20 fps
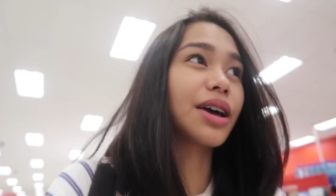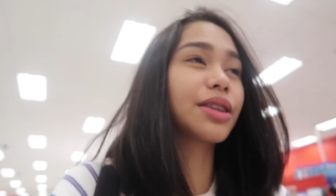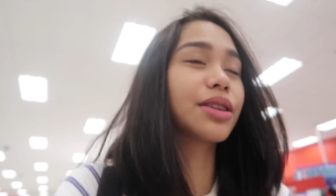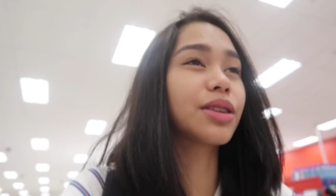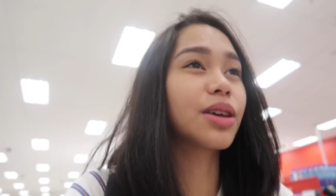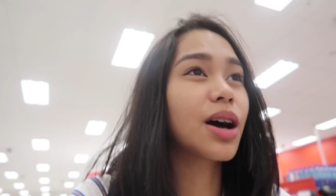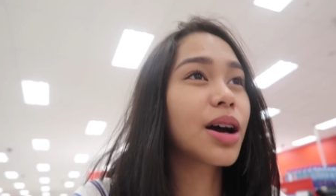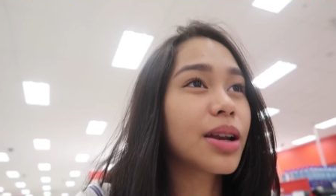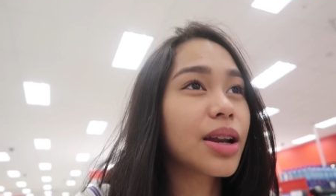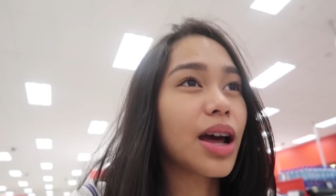I
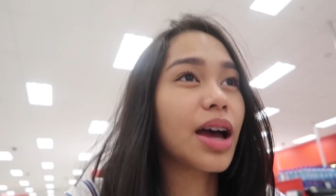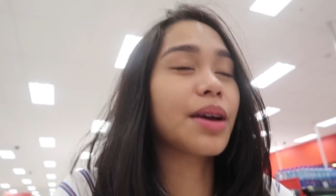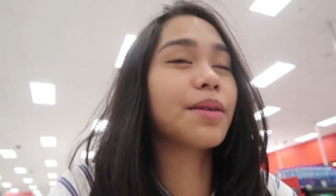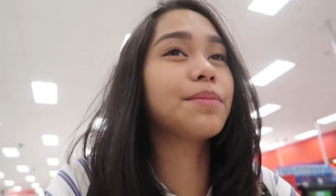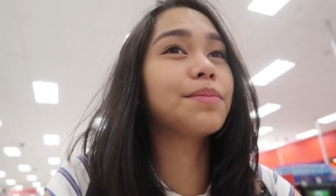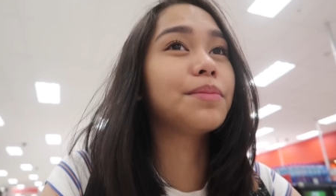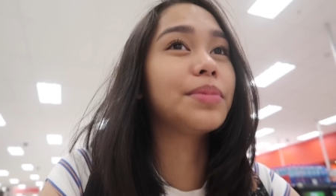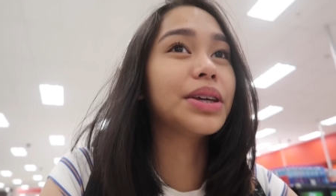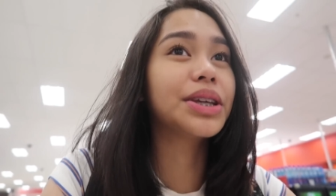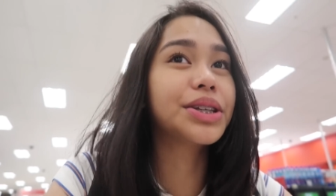thought
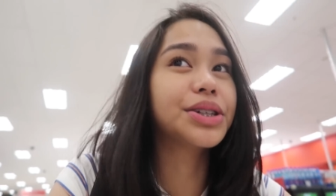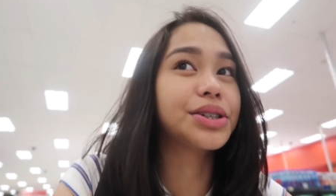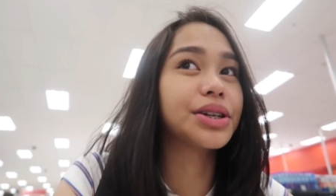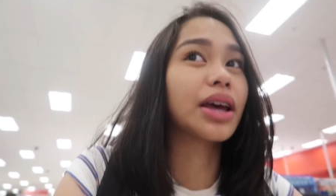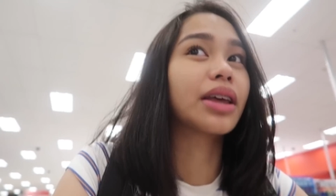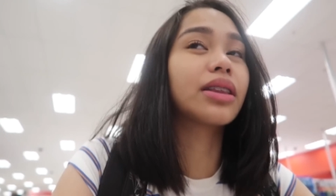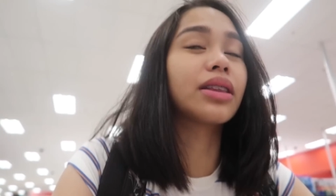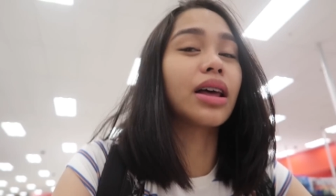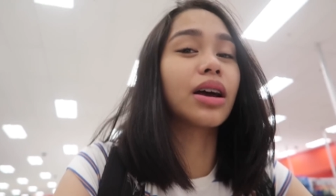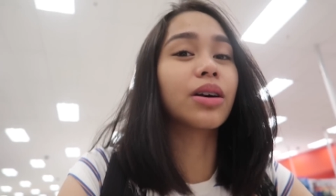I beat
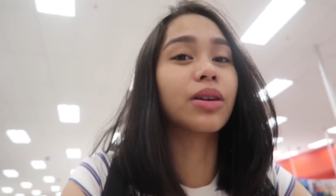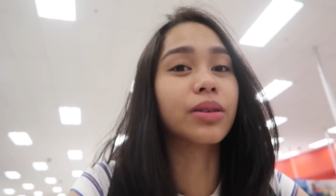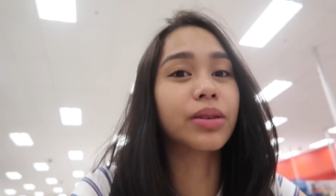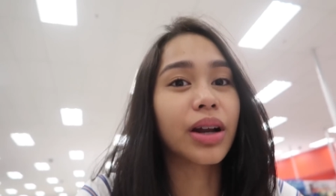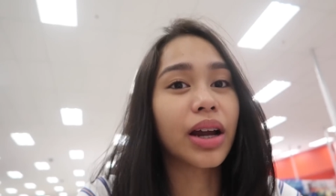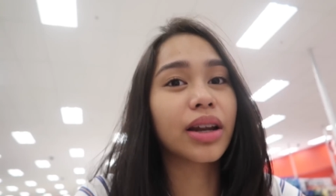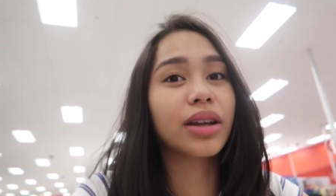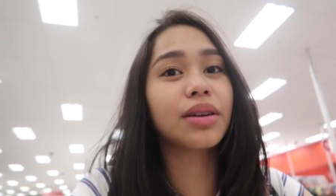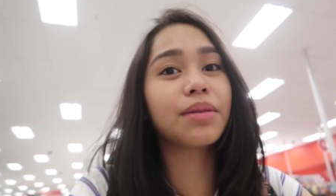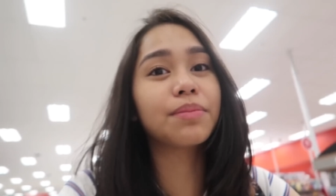jet lag
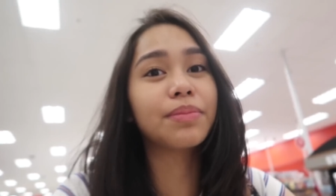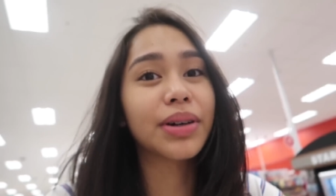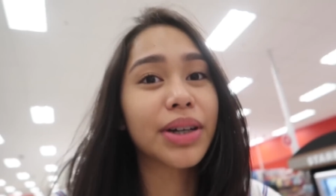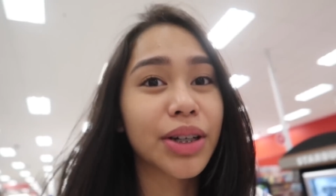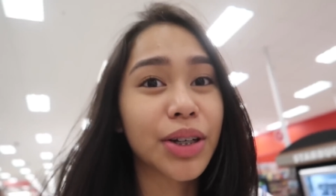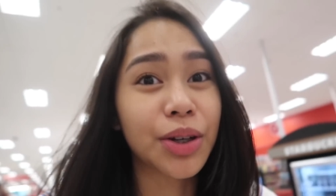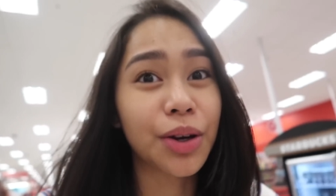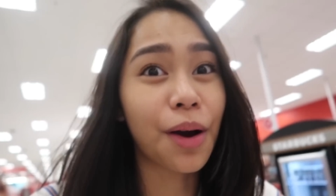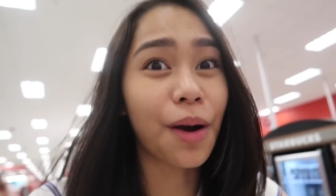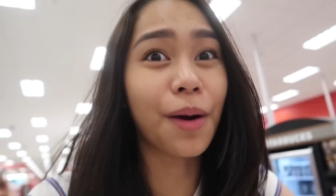already,
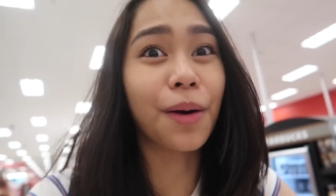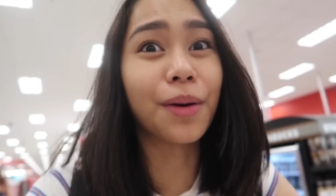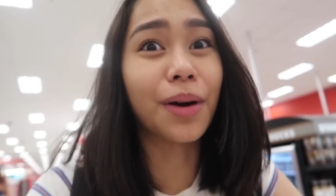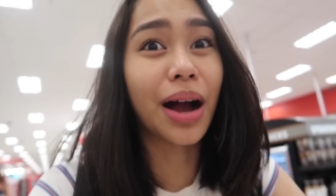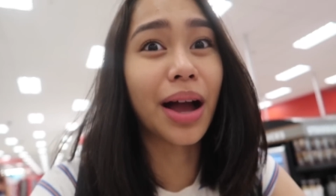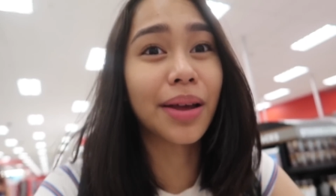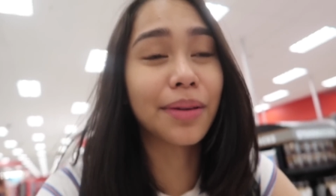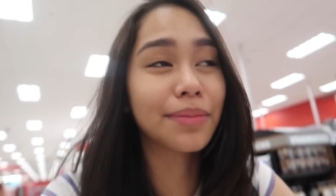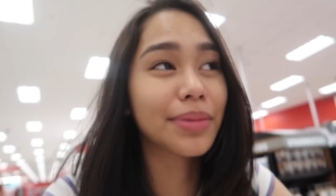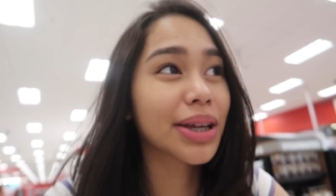but no,
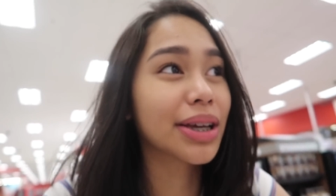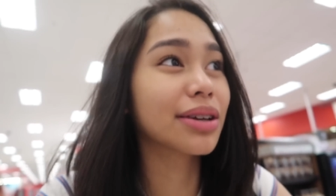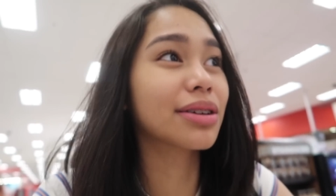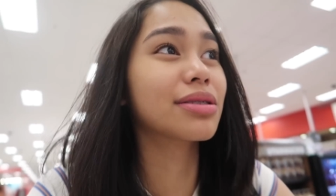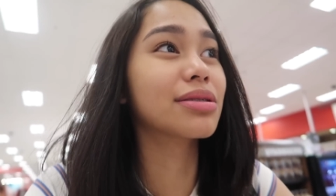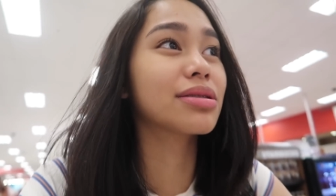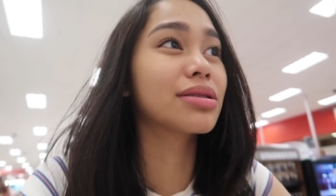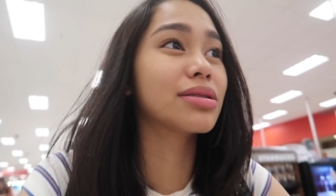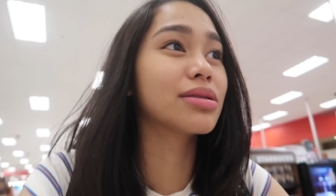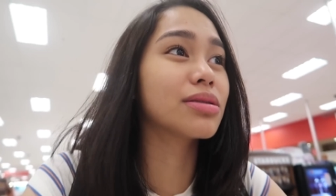I'm like
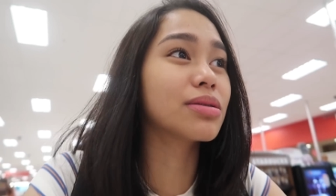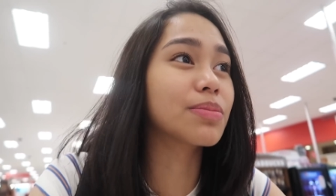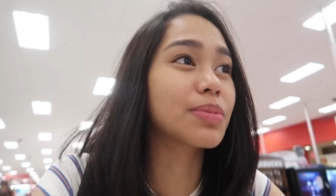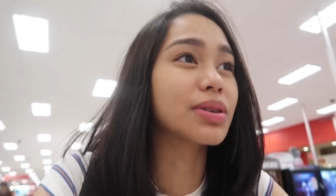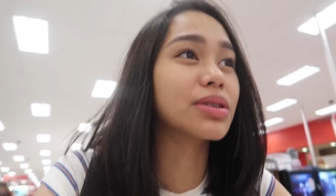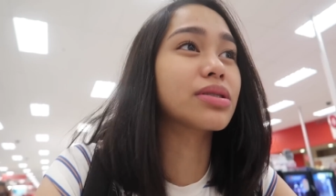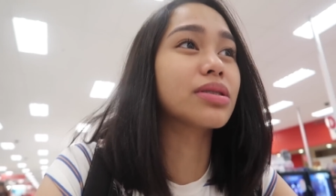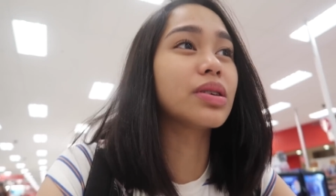super